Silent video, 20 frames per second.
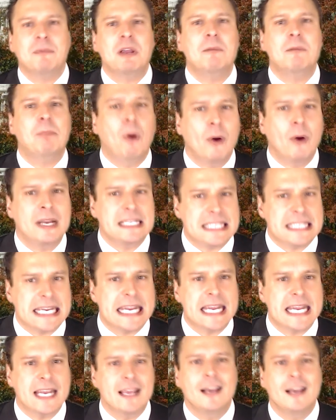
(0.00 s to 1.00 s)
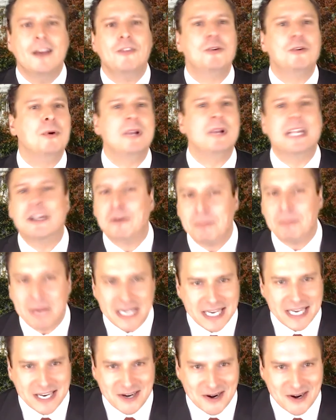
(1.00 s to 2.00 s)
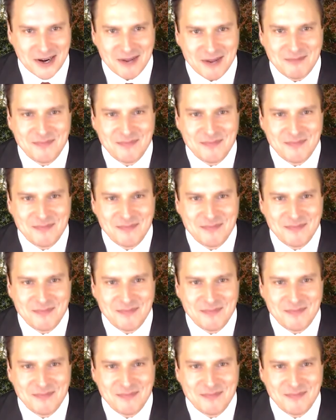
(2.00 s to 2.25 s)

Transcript: appointee through an intermediary.